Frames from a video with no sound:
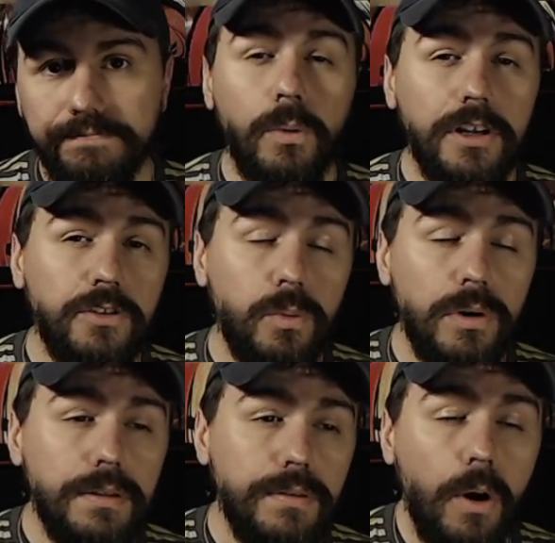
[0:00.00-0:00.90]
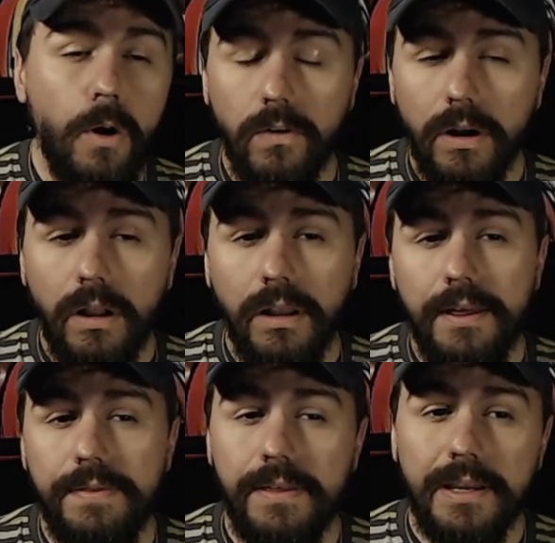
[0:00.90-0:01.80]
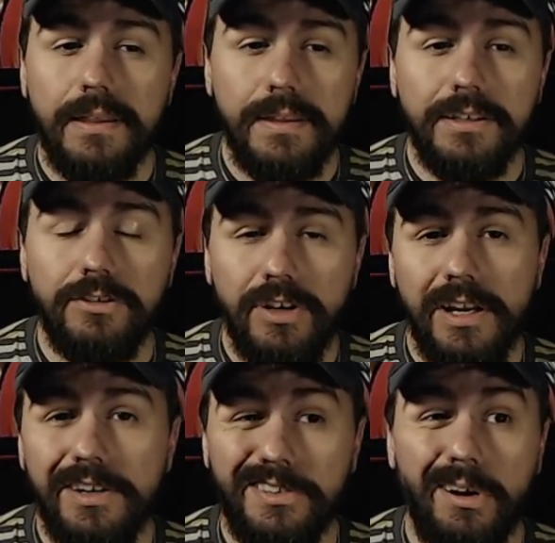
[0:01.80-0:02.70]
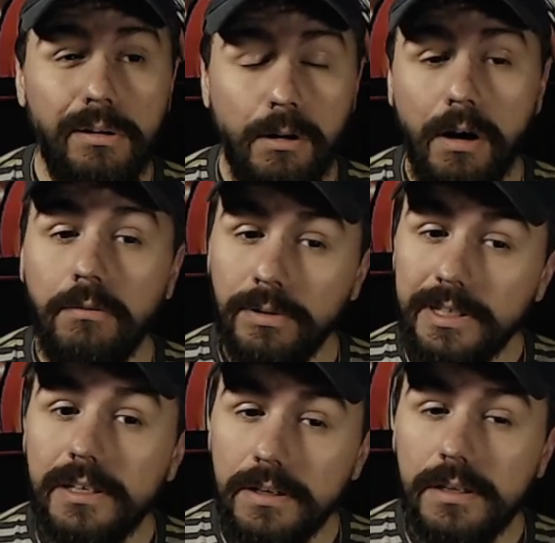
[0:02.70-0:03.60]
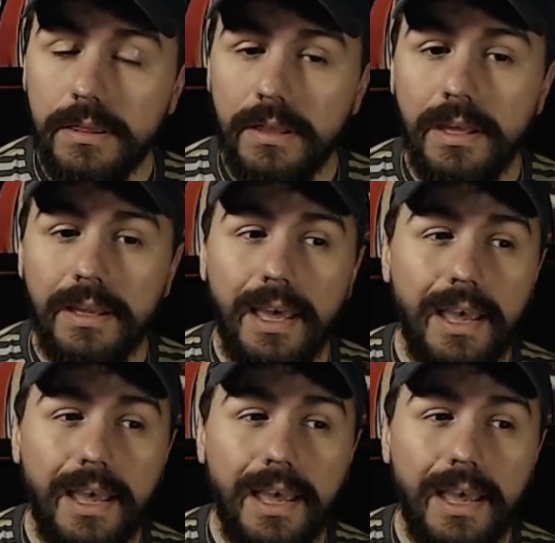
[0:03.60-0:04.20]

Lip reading: For what it's worth, overall, I think these changes are a really good thing,